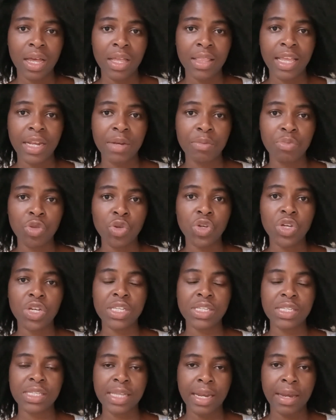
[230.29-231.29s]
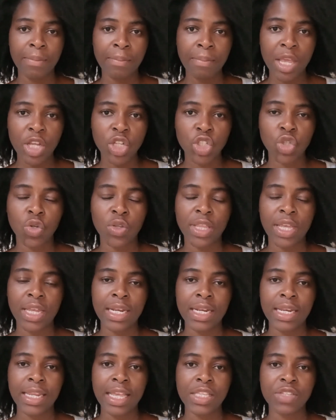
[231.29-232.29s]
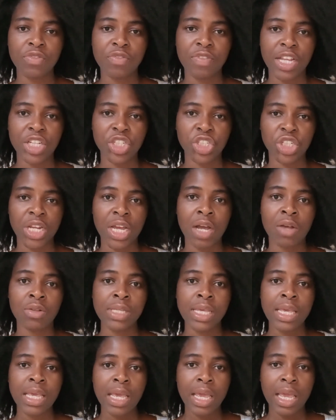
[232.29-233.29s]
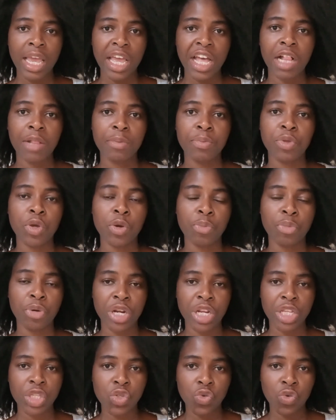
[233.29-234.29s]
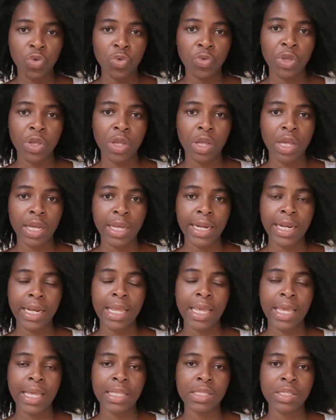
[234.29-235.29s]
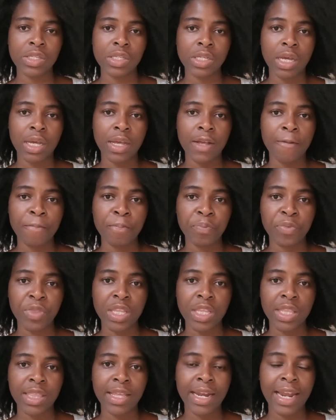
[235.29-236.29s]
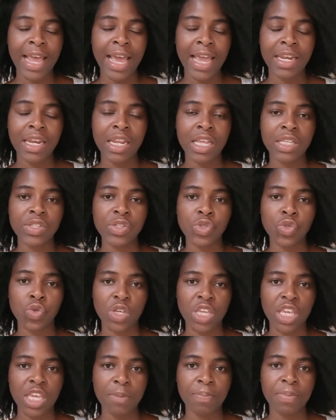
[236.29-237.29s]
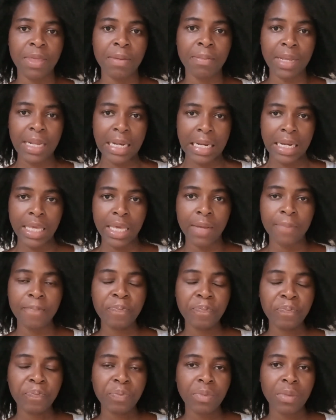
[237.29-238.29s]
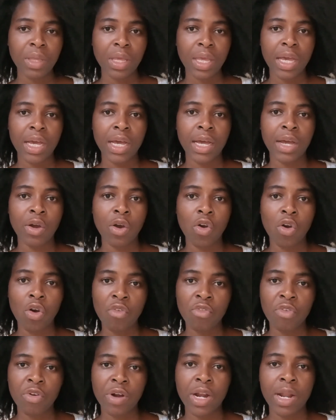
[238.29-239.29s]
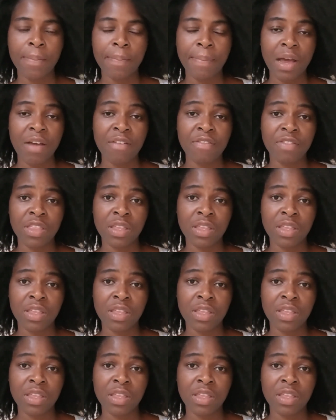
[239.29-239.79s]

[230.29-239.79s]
that mucus and make sure that it gets flushed out, help your body to cleanse the linings to keep them clear. Over and above